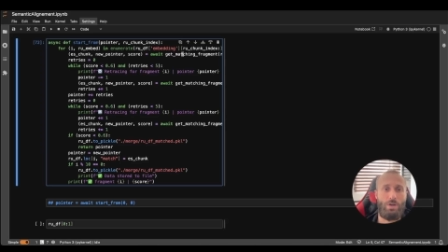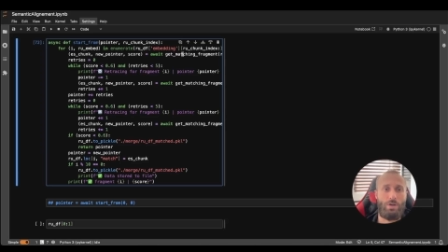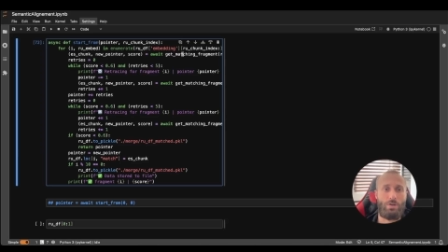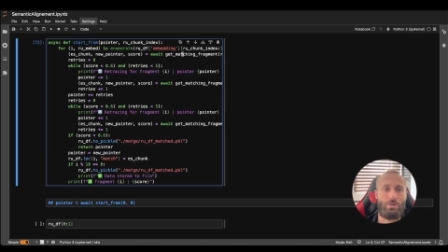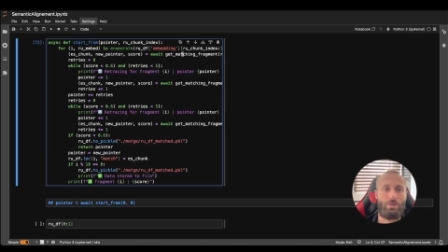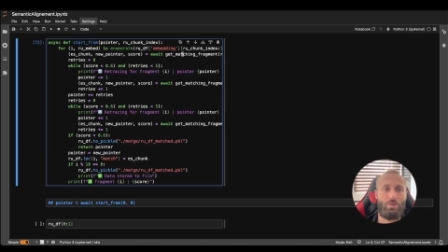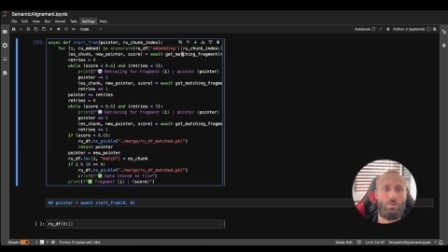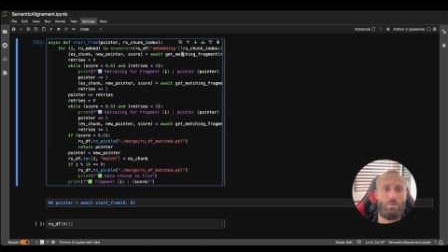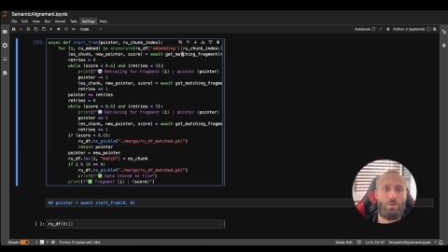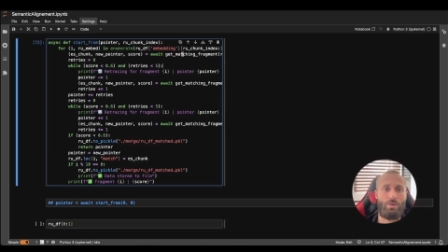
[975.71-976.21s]

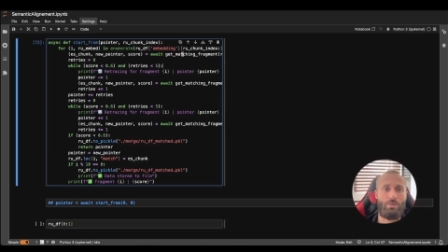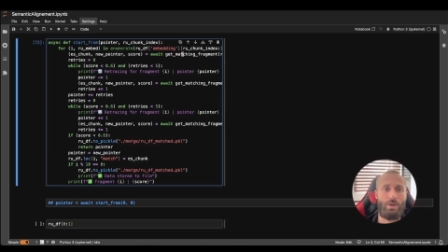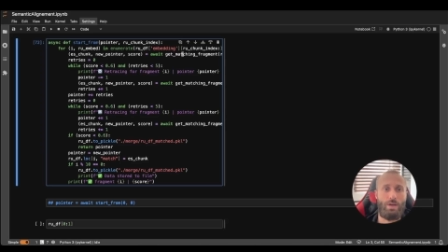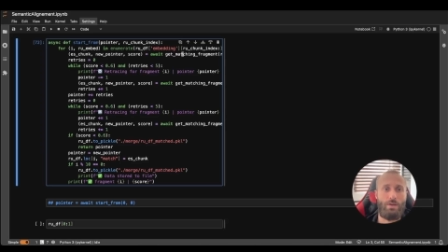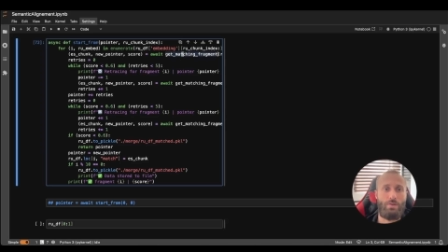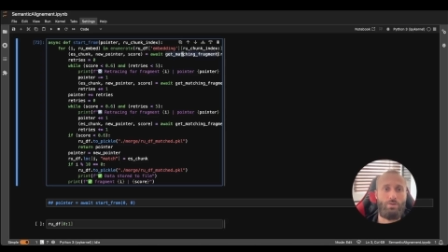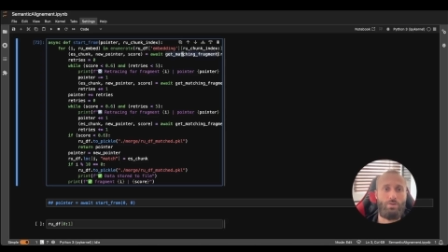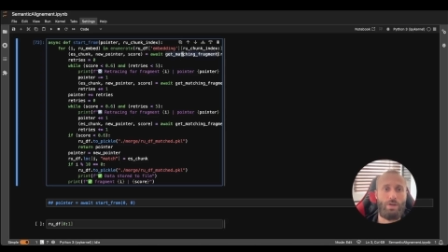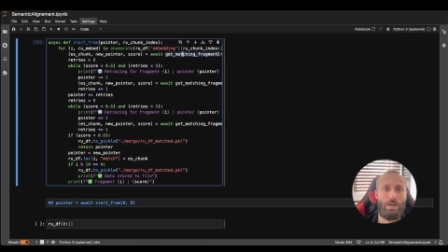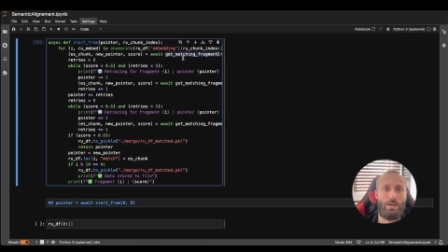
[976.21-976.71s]
So we're
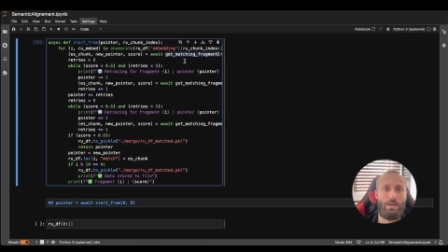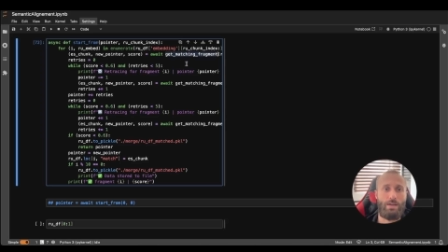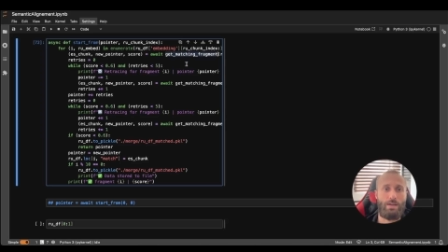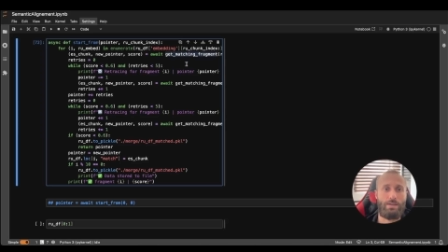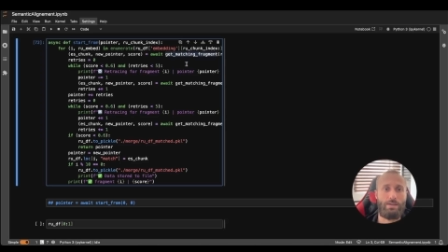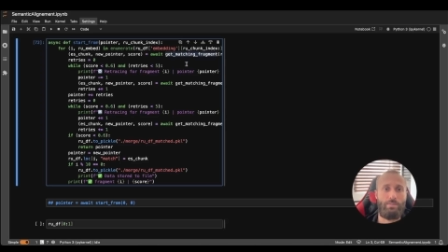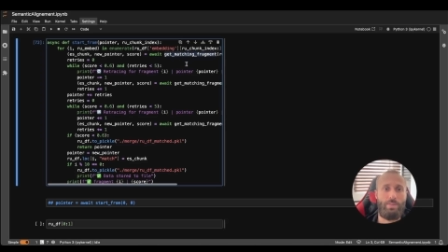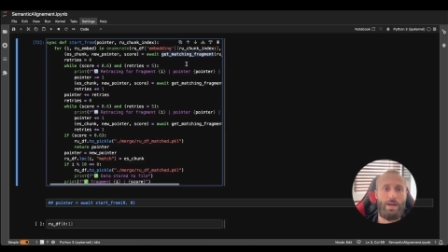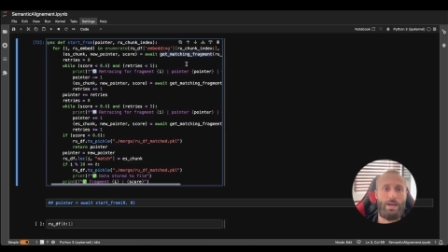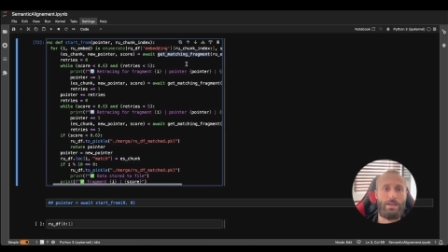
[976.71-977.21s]
trying to get like
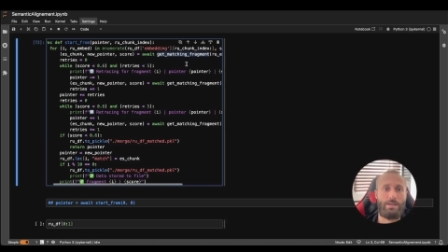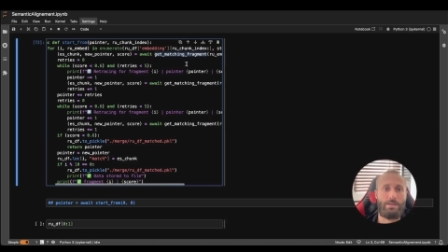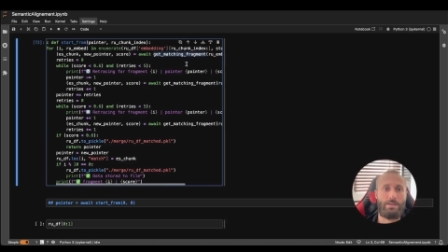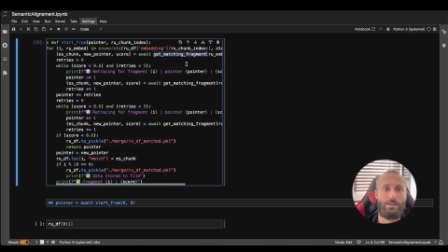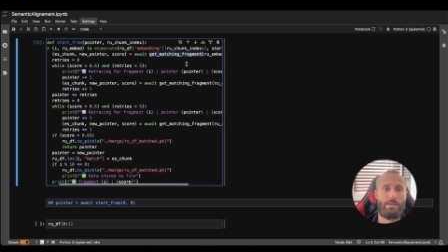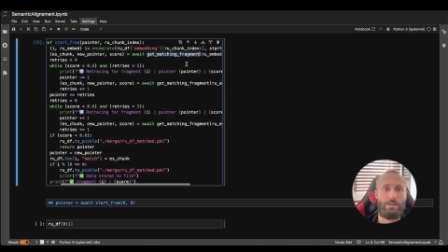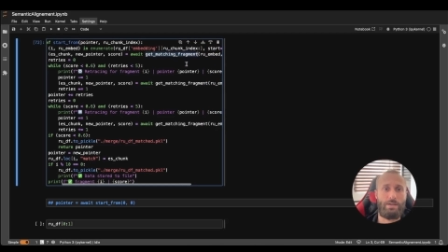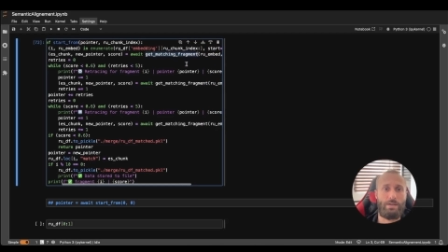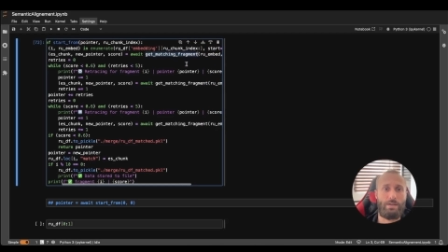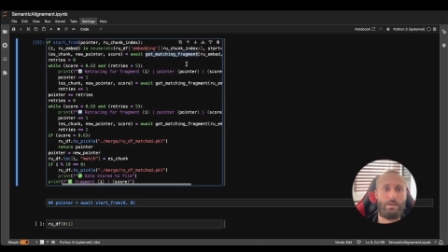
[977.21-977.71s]
the best
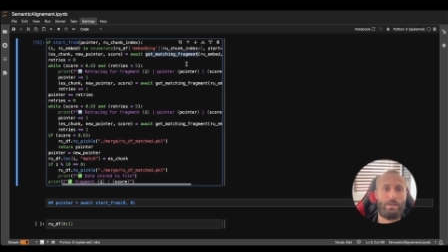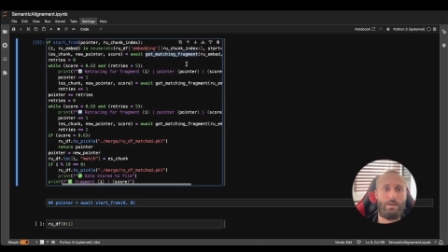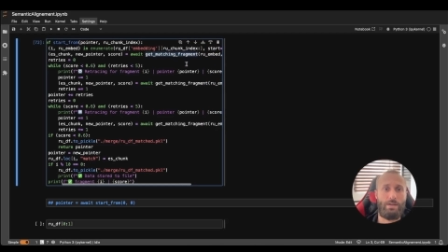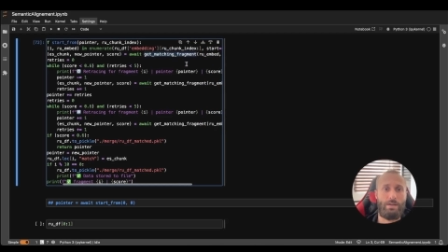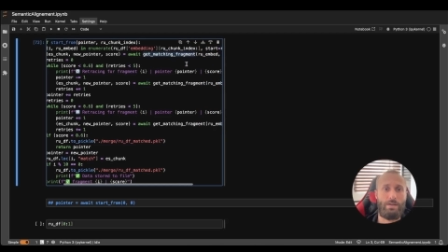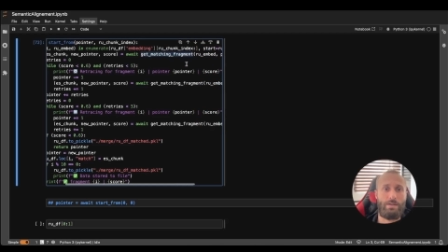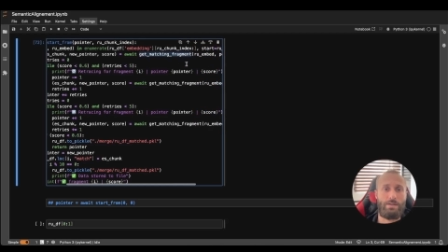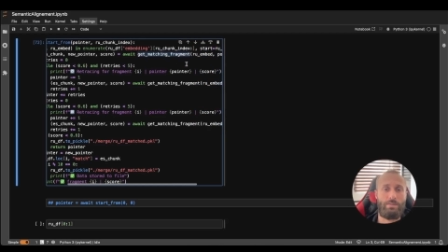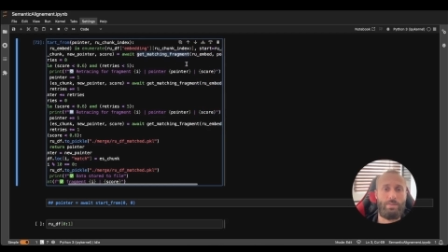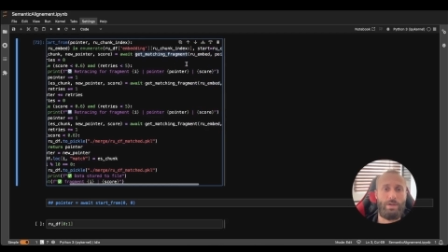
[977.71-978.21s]

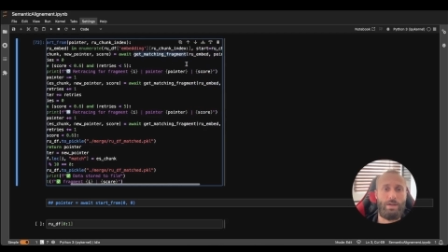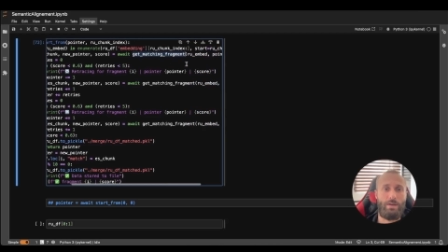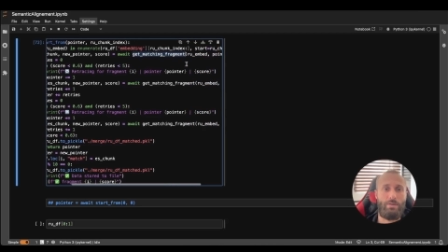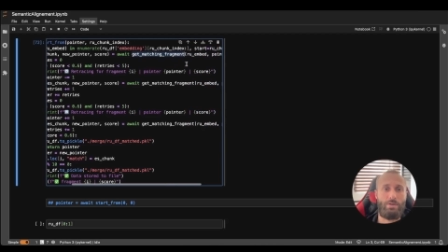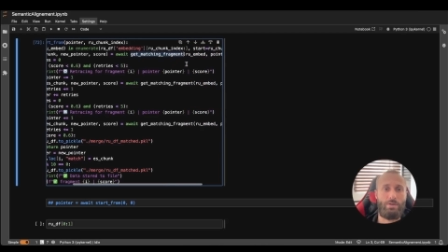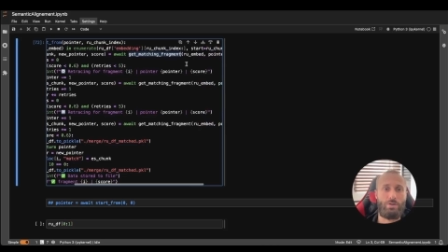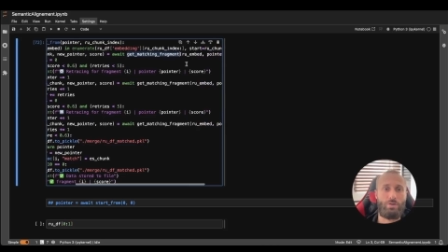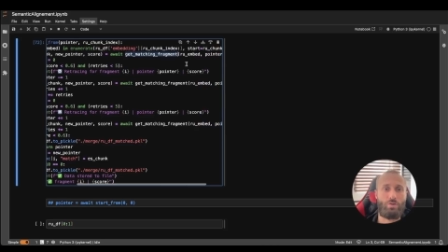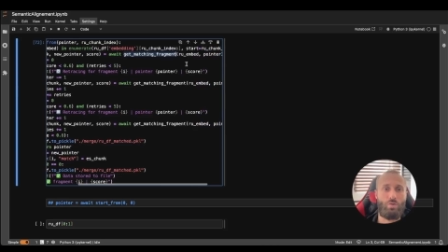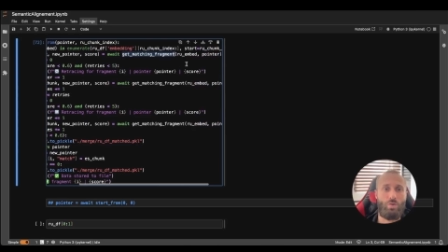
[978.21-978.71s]

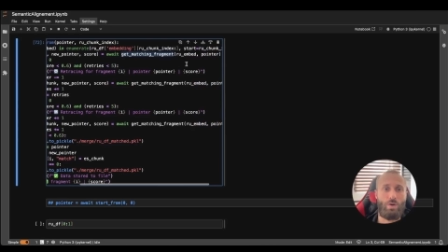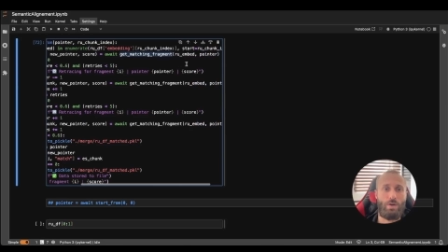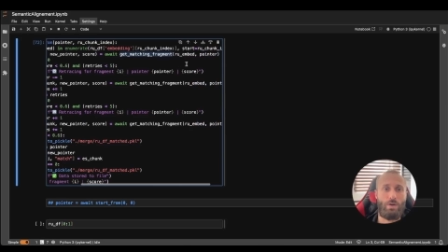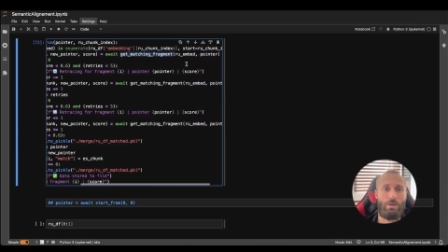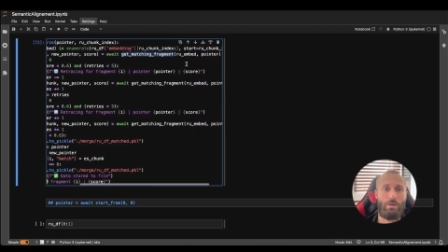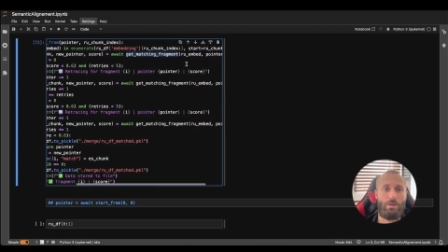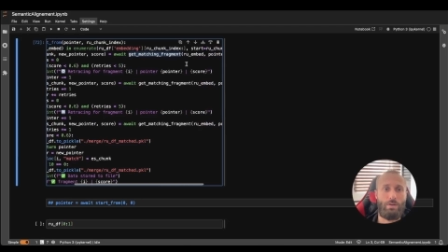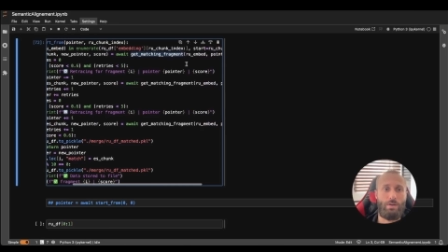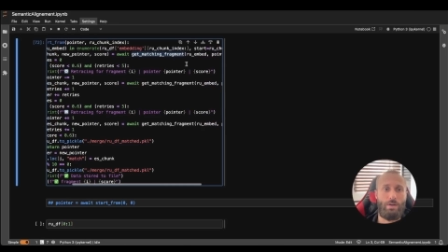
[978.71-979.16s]
similarity score,